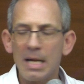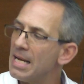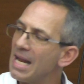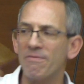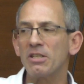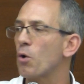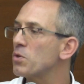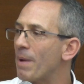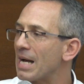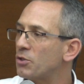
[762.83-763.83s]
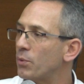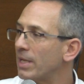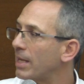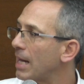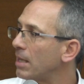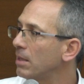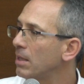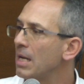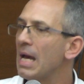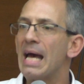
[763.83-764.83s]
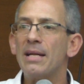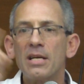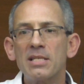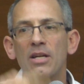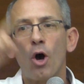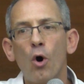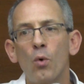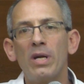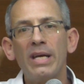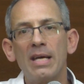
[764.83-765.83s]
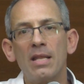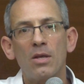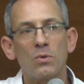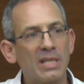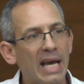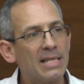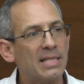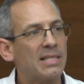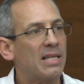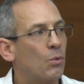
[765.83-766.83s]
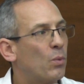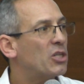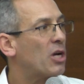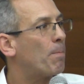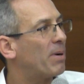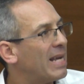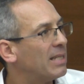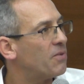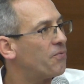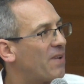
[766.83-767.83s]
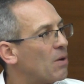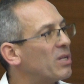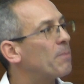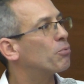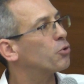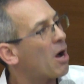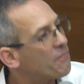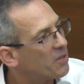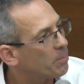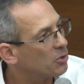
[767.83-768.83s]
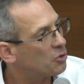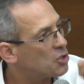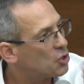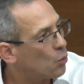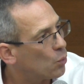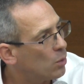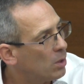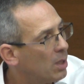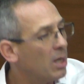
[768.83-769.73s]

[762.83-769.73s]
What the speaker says: never goes back to it again, and does it only in those cases in which a plaintiff found it profitable to sue,